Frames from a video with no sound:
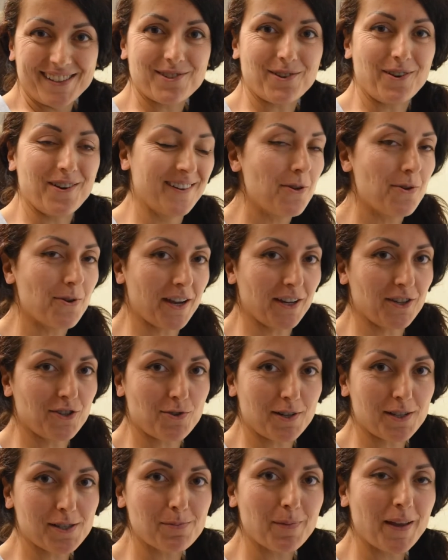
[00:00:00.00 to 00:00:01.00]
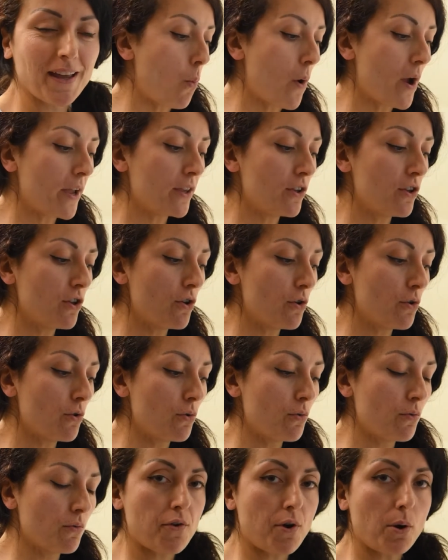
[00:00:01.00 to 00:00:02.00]
So you can trust me. When
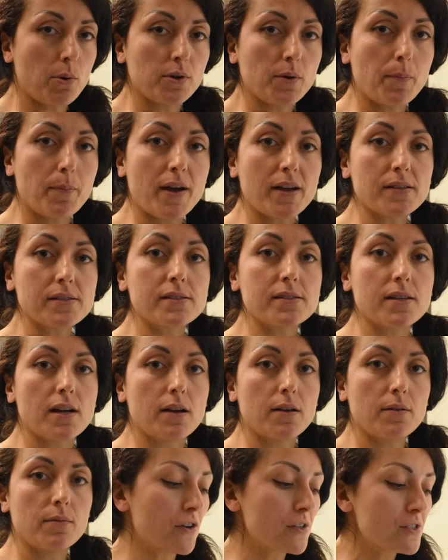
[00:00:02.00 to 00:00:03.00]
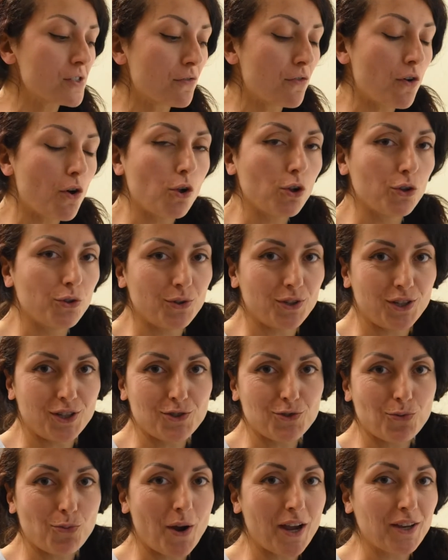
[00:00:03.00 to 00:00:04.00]
you throw the pasta, first of all, you
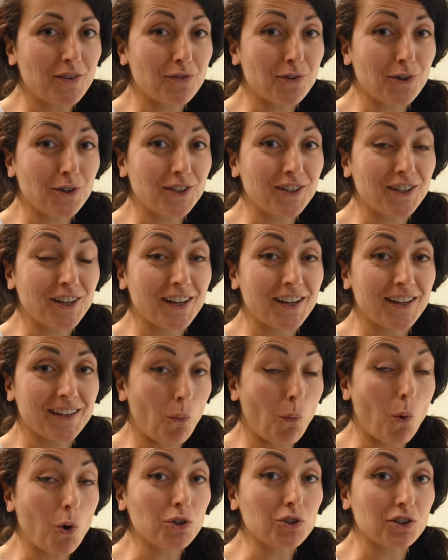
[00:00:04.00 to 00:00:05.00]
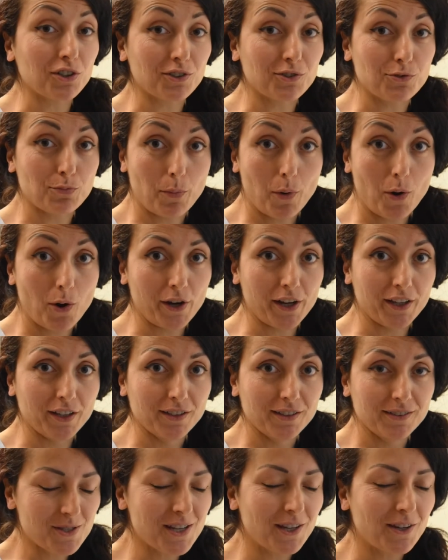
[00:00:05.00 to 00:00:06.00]
need to wait for the water to boil.
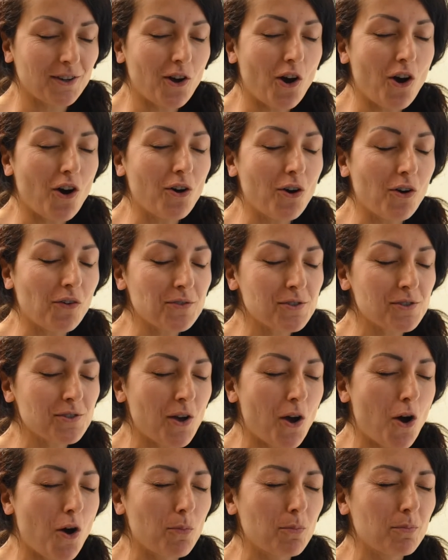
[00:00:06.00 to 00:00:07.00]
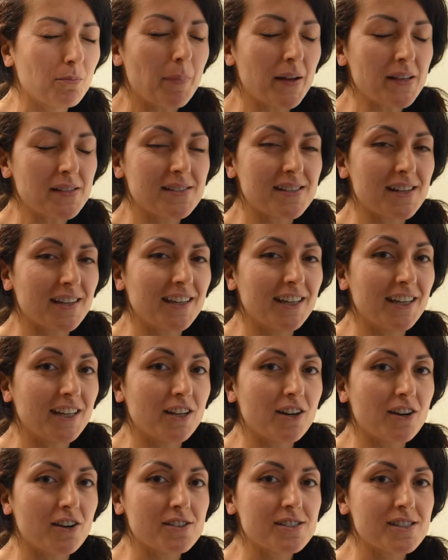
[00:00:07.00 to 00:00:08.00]
They know of some pasta
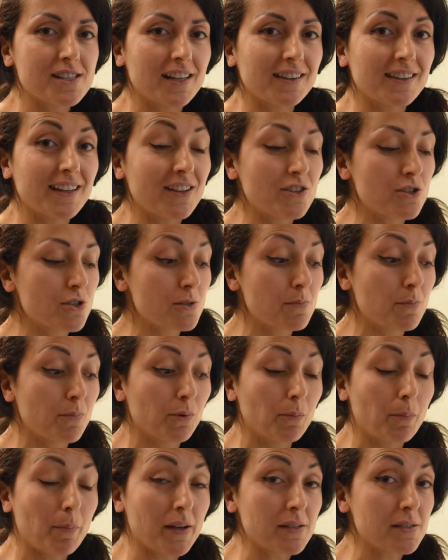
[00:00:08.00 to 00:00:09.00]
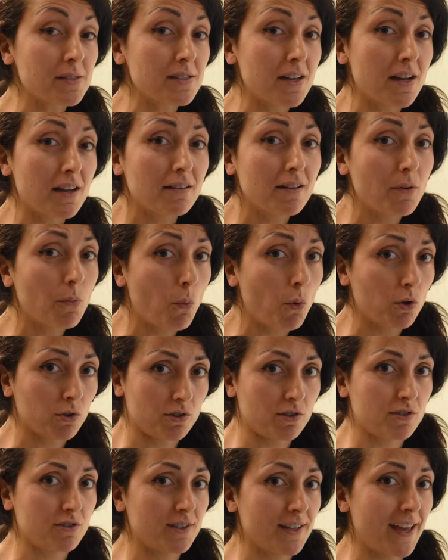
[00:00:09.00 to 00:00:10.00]
killers that they just put pasta and
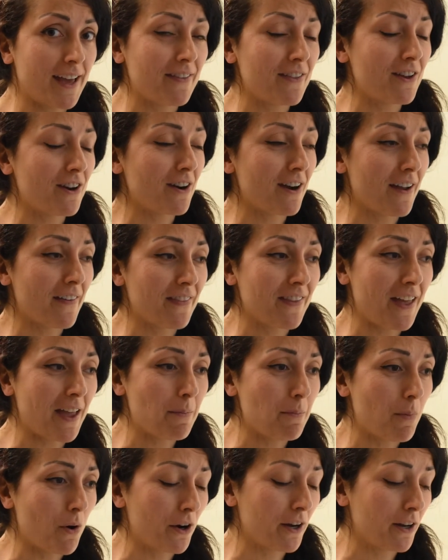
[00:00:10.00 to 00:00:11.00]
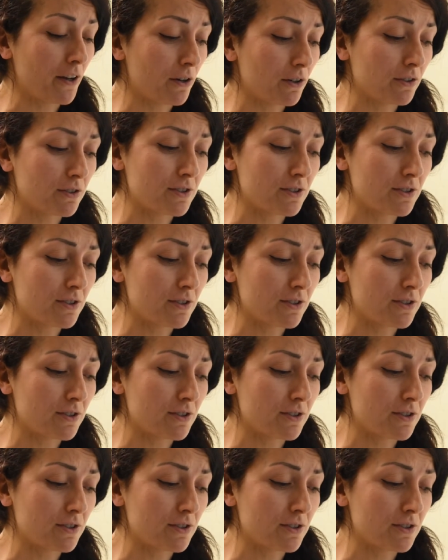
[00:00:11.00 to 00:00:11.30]
water together and they boil it all